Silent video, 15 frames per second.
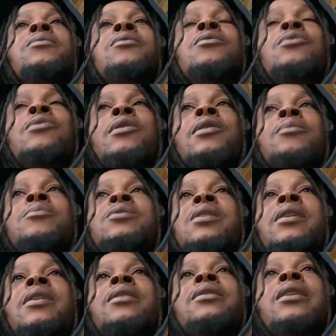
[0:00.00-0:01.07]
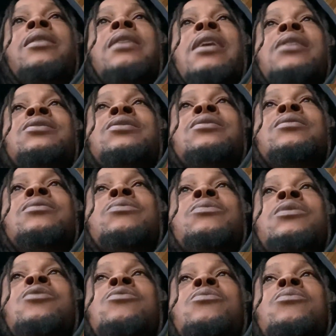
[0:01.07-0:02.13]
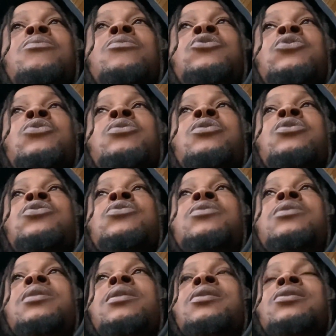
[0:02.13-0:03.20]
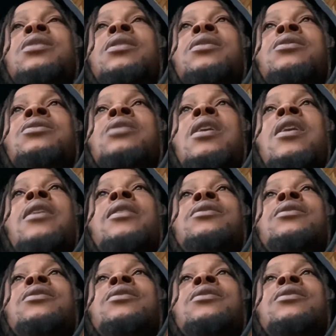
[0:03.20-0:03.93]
You know what I'm saying? Like that's when you truly, truly get sick and tired.